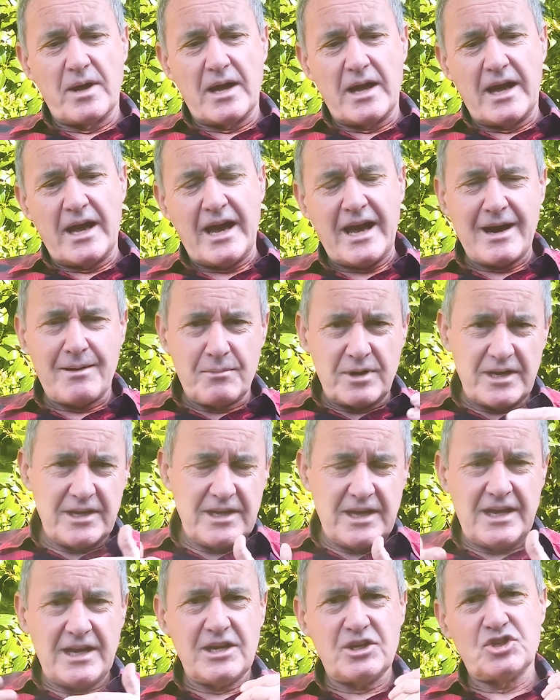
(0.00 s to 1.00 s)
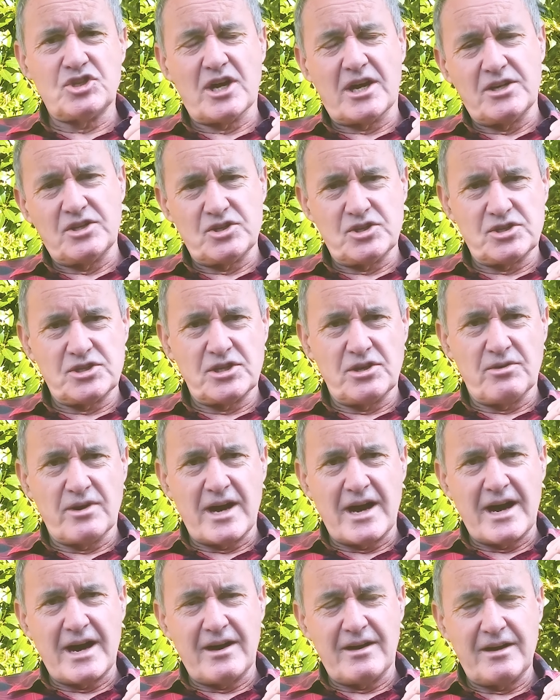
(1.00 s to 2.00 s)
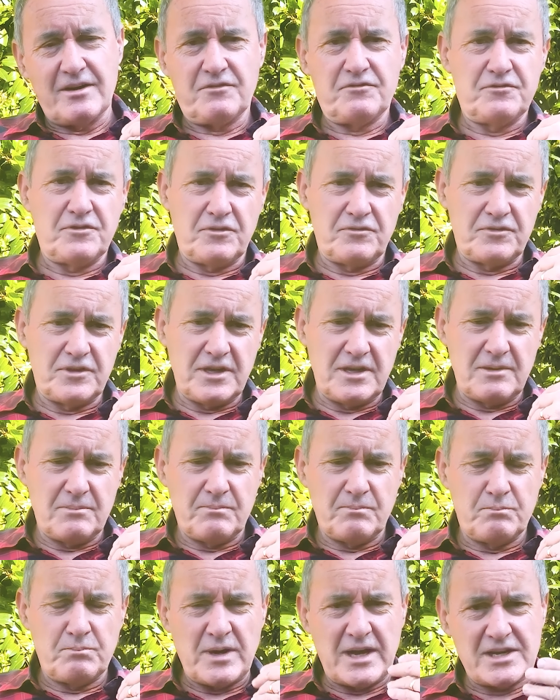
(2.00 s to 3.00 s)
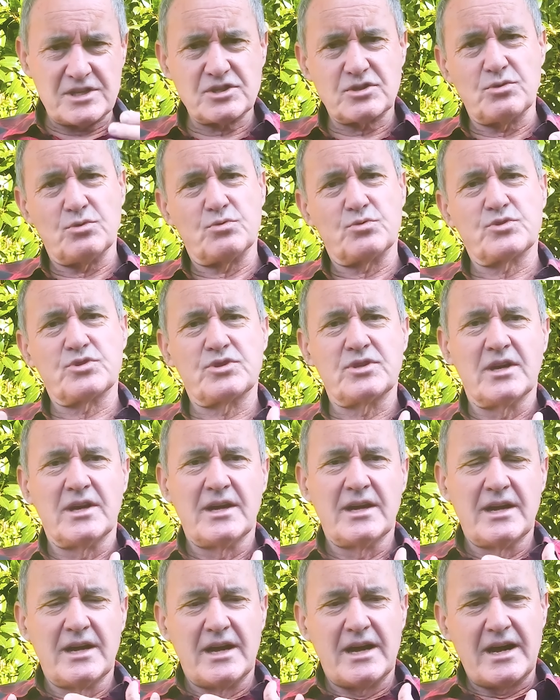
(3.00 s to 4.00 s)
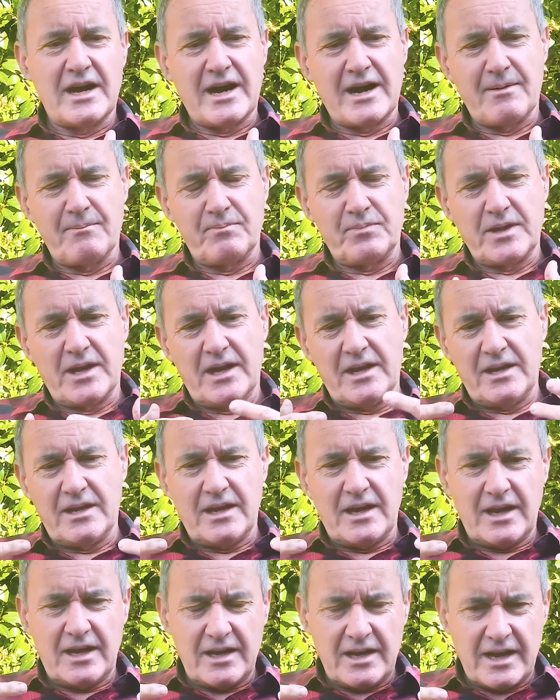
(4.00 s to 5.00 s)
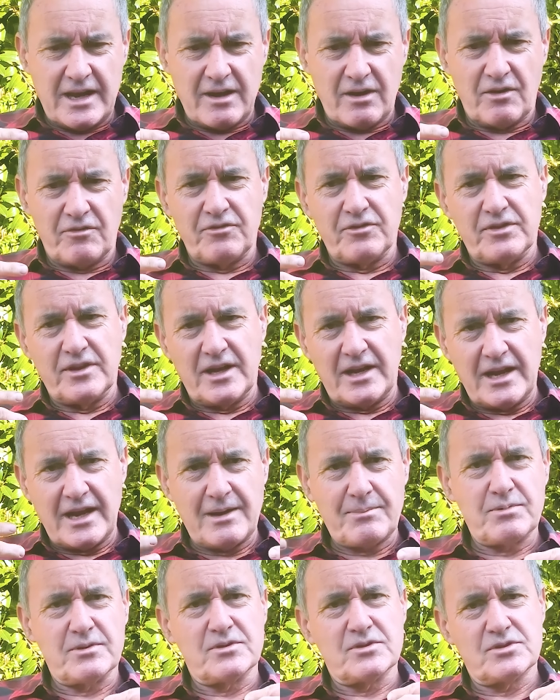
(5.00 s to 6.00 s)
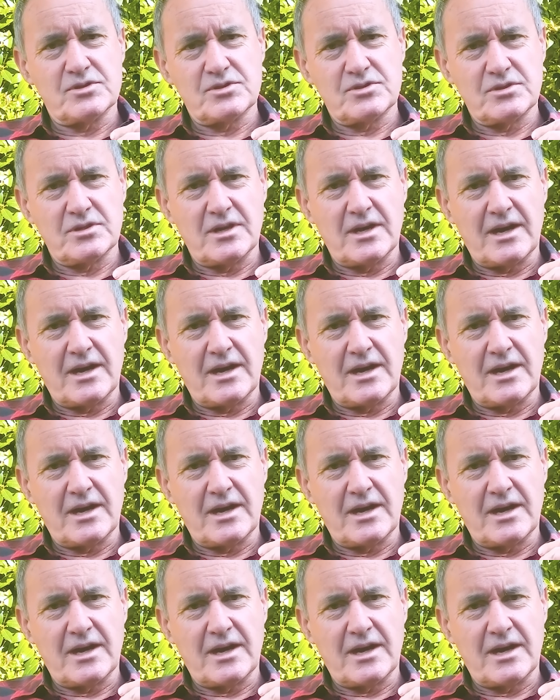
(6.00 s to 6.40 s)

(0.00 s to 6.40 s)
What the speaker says: how many air changes there are at 50 pascals and how often that happens